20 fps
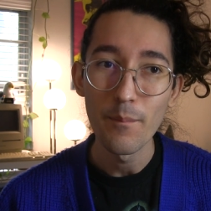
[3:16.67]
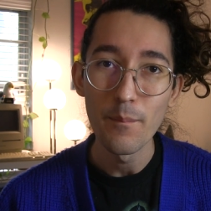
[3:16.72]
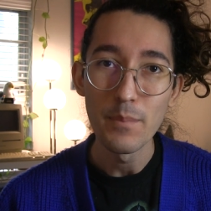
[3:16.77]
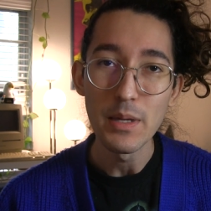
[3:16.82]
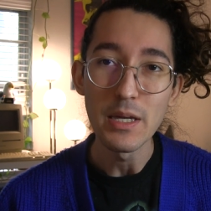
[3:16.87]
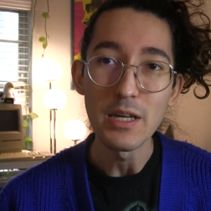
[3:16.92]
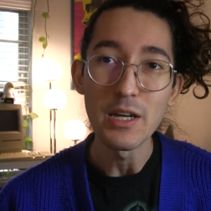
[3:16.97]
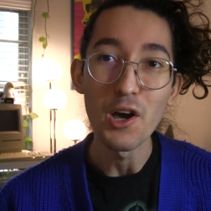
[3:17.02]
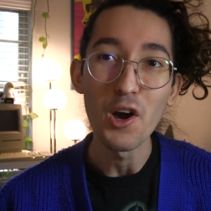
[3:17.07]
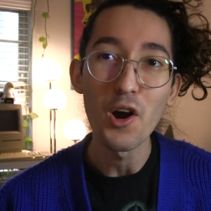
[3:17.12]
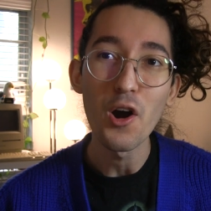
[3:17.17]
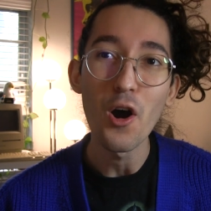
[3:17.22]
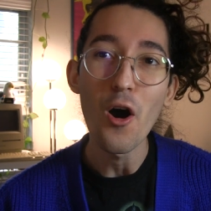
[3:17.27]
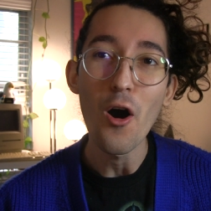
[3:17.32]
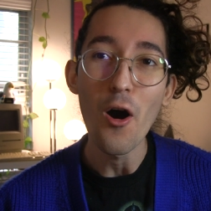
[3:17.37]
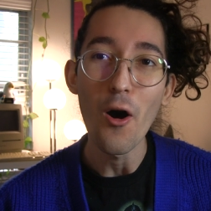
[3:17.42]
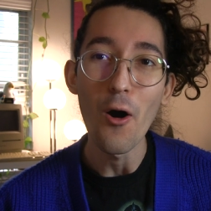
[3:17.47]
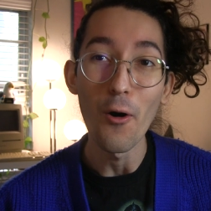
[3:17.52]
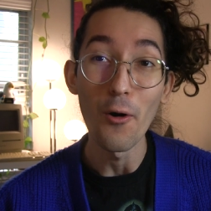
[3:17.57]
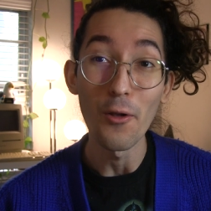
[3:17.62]
being
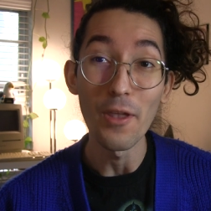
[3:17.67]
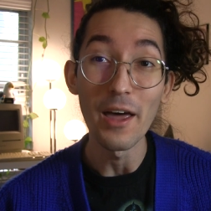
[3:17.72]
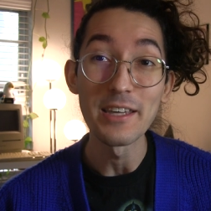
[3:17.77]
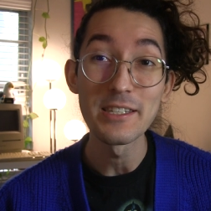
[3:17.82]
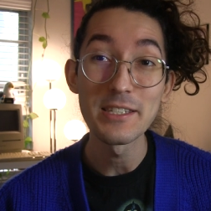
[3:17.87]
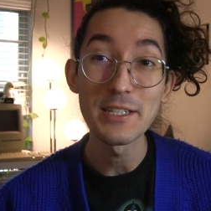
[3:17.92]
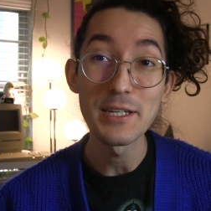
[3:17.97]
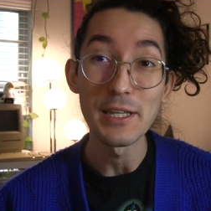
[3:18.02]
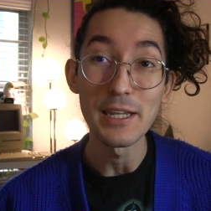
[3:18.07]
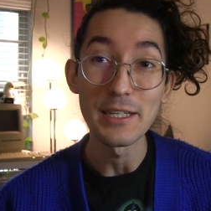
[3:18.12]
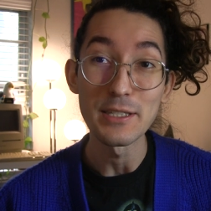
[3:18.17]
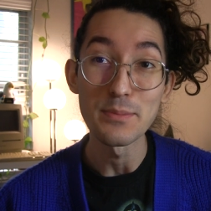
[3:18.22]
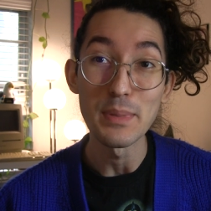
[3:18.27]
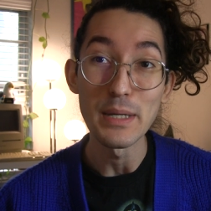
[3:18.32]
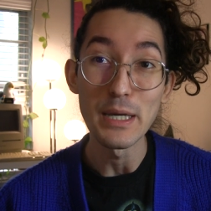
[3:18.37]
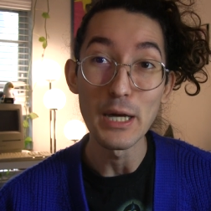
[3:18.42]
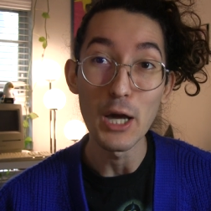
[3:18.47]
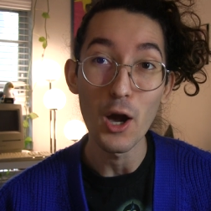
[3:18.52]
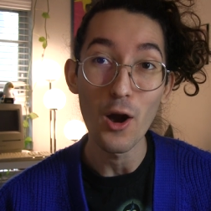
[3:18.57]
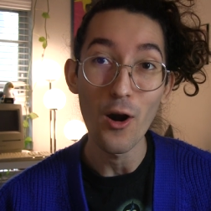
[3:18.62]
called, I see it as
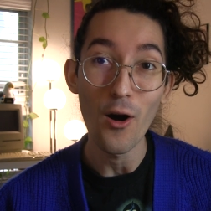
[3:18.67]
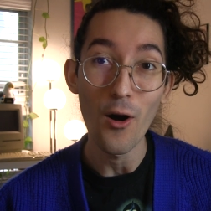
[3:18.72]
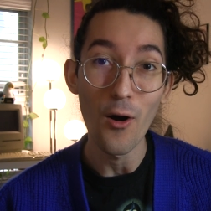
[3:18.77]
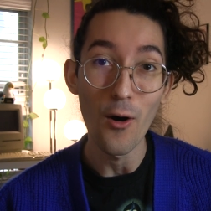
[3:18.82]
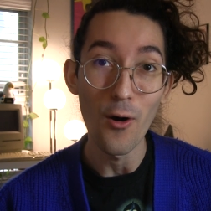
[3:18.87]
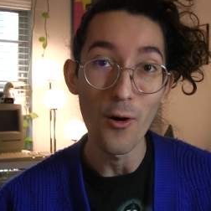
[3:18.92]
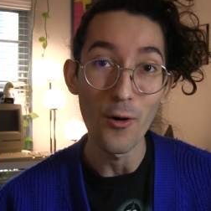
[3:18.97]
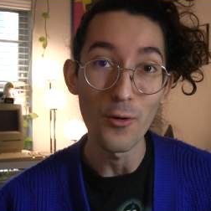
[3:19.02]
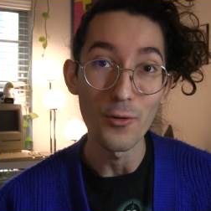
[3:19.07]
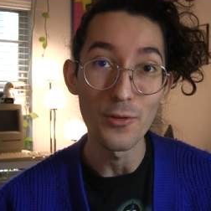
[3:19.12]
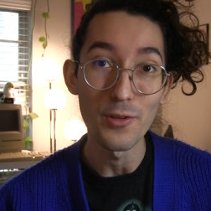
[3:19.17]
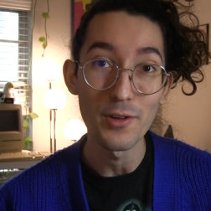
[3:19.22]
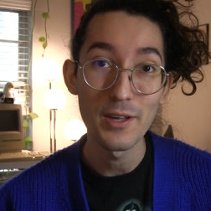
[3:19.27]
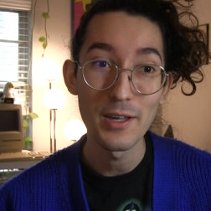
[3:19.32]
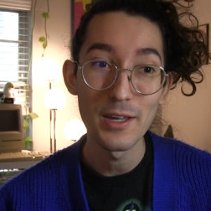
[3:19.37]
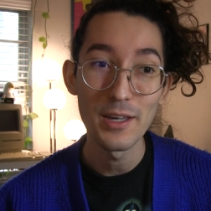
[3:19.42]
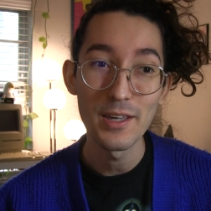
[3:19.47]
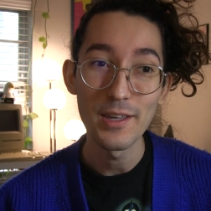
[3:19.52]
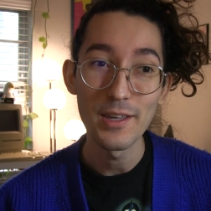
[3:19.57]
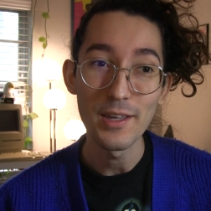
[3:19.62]
being called
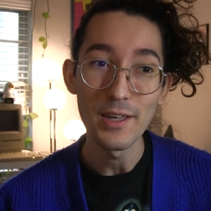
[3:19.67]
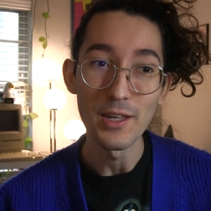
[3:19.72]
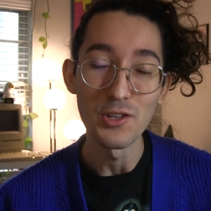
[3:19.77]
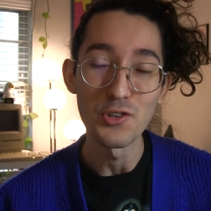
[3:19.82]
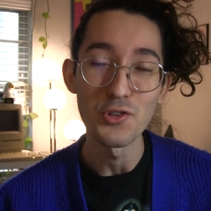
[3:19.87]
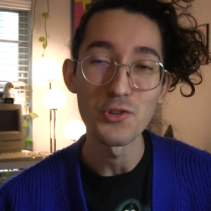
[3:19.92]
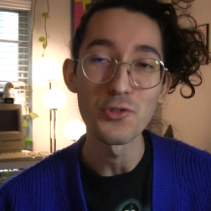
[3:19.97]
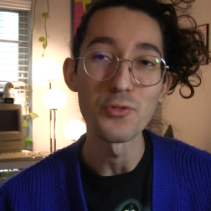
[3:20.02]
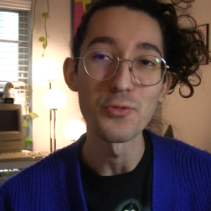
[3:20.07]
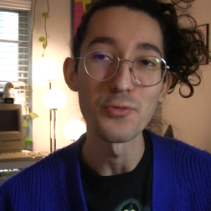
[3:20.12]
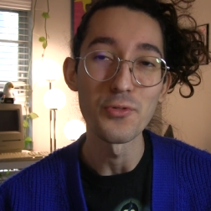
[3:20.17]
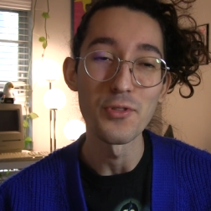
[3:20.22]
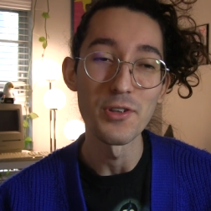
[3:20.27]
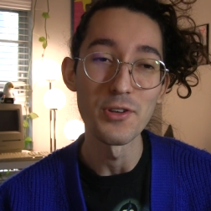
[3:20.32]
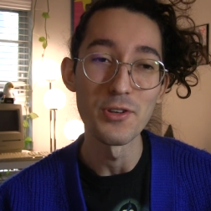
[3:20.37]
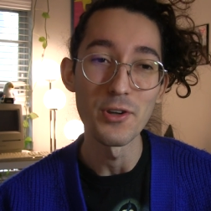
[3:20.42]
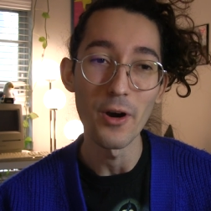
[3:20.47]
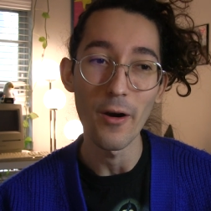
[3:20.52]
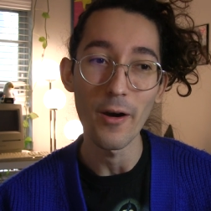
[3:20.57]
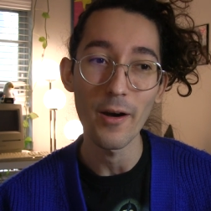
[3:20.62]
into the
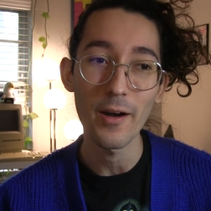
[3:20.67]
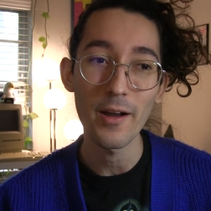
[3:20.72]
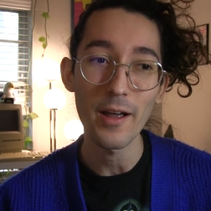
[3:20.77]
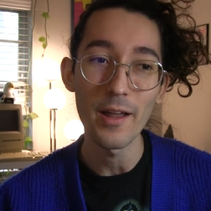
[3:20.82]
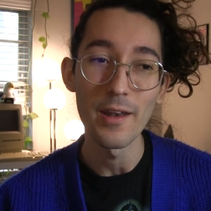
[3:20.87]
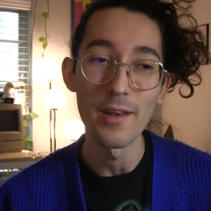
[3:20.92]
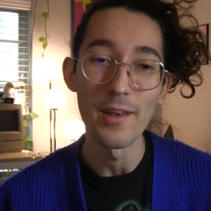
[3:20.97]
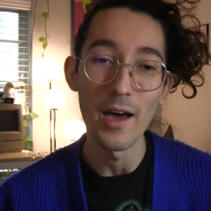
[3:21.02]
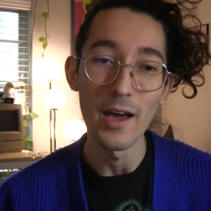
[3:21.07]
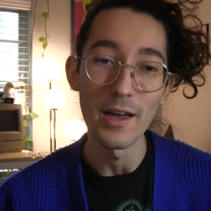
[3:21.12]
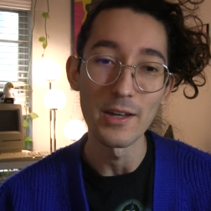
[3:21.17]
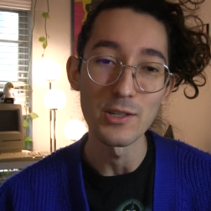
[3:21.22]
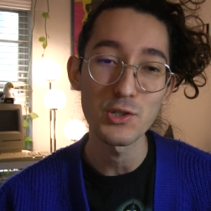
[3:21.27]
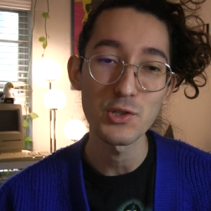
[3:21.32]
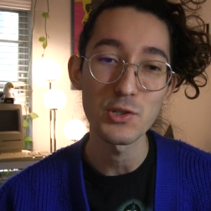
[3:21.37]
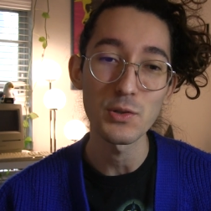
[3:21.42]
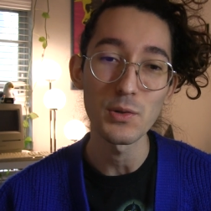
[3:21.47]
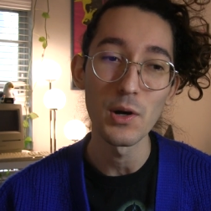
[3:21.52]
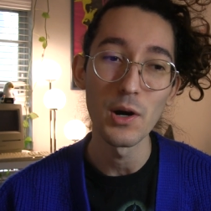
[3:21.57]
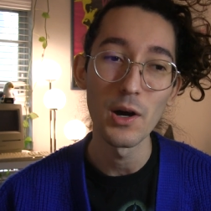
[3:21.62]
dark,
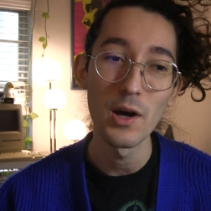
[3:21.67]
nice,